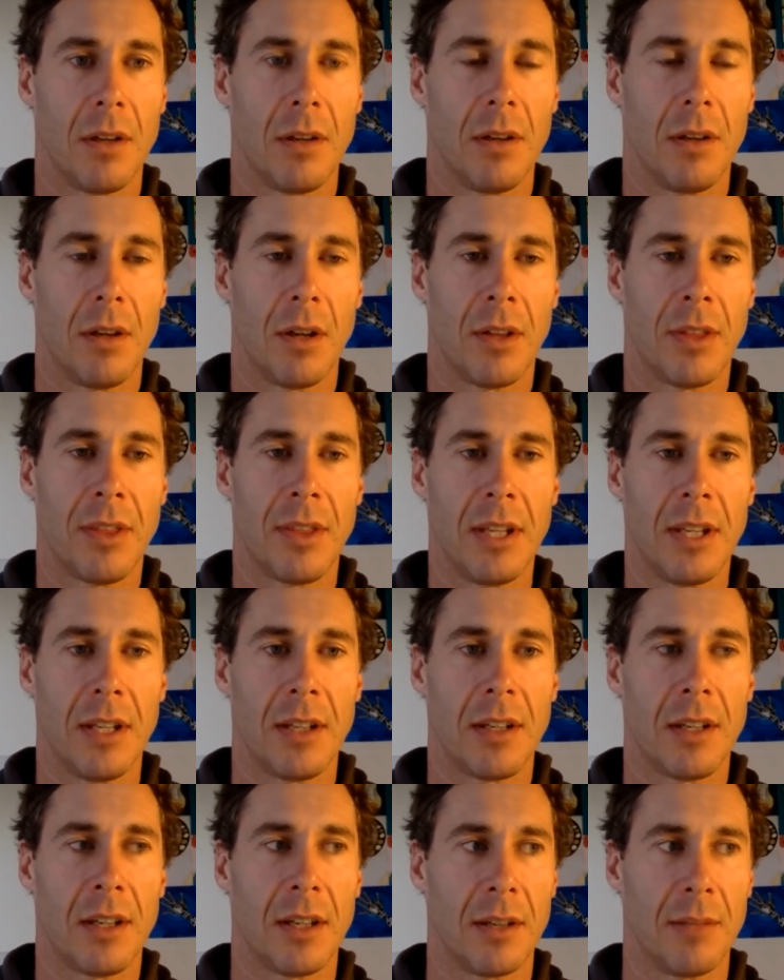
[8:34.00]
I
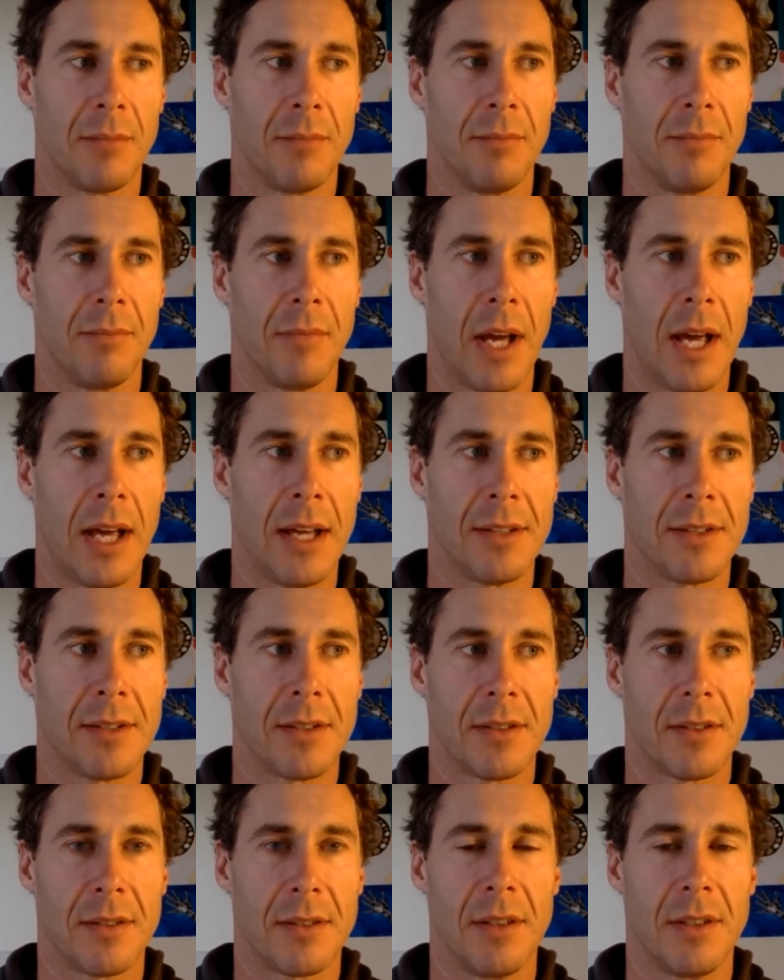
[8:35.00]
think
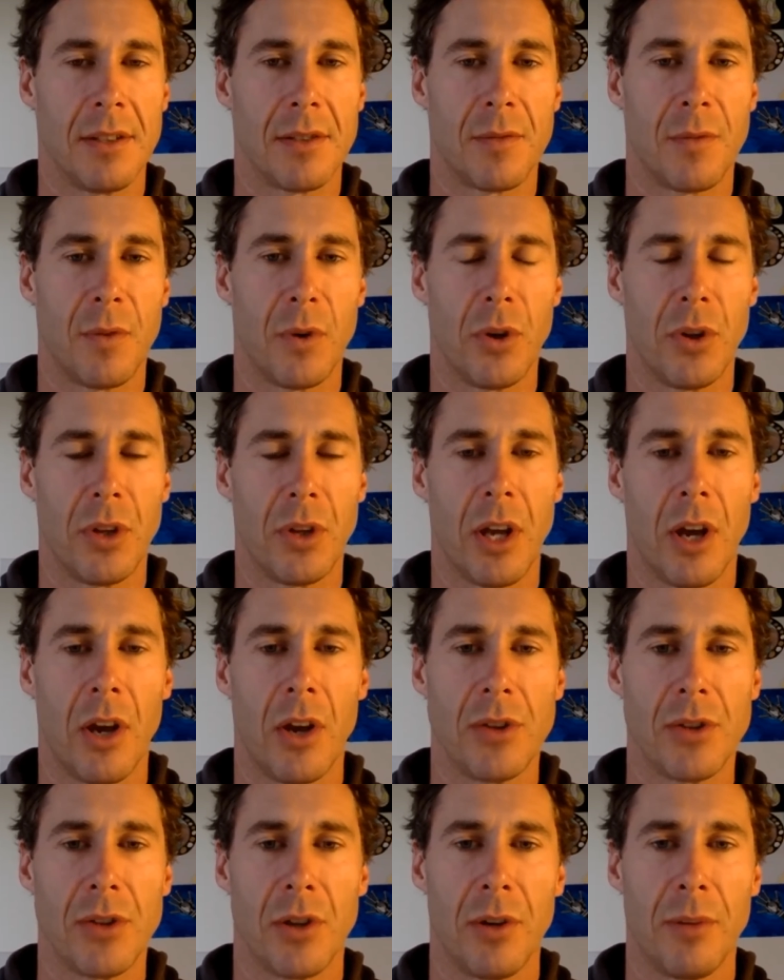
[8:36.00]
as this further
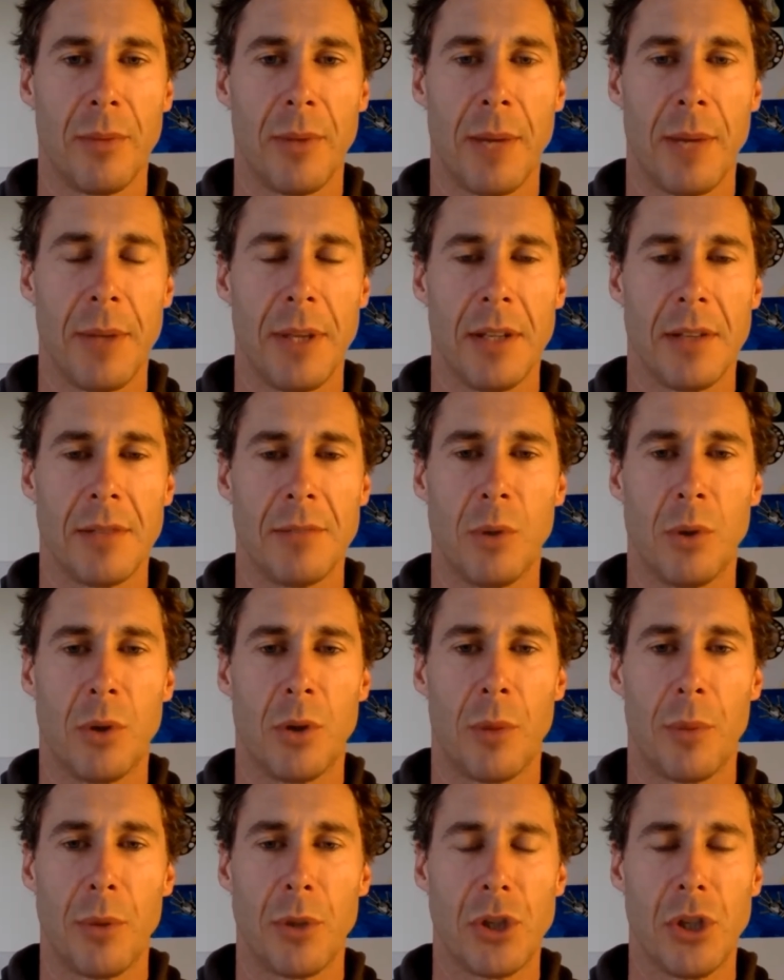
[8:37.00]
goes on, maybe there's more
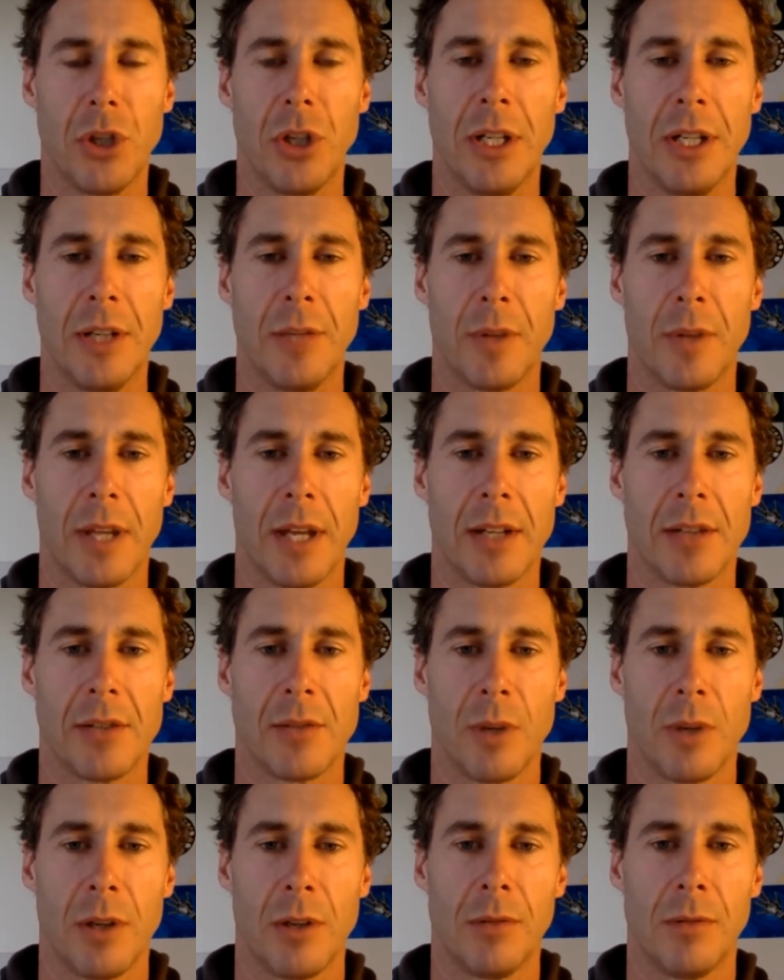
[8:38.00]
opportunity for that as
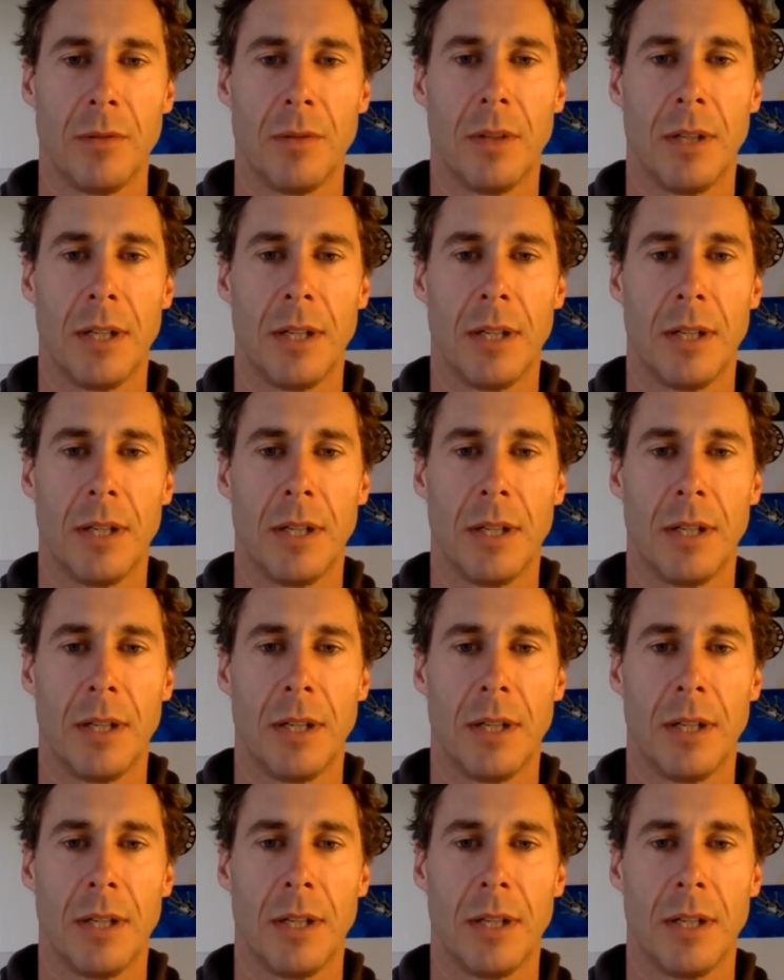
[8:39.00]
well.